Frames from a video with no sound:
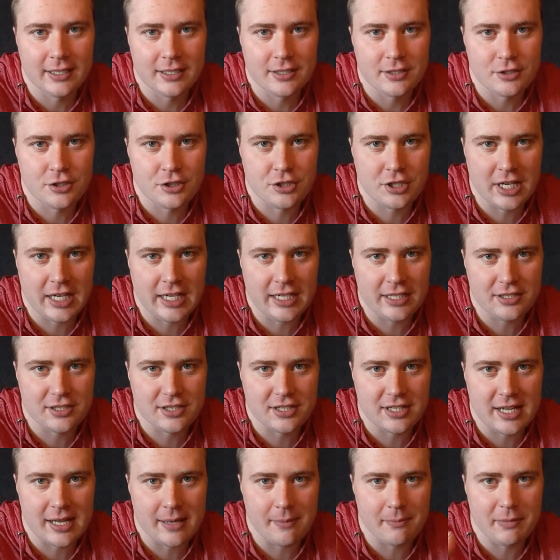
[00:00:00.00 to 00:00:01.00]
change
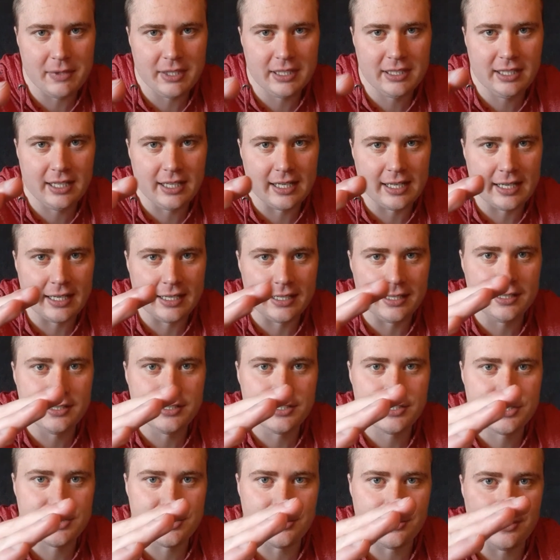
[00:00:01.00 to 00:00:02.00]
that
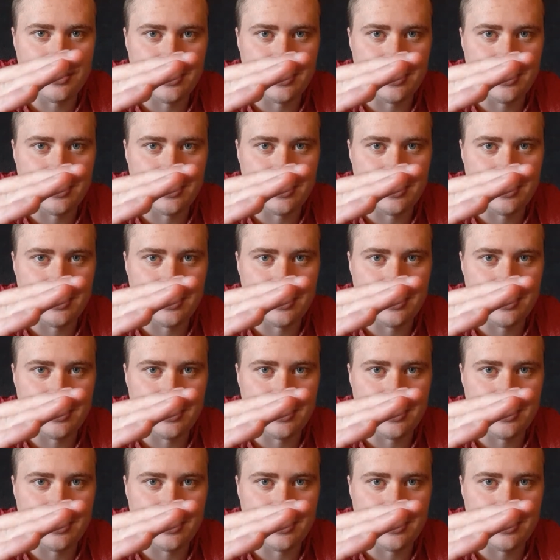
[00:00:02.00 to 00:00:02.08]
midline so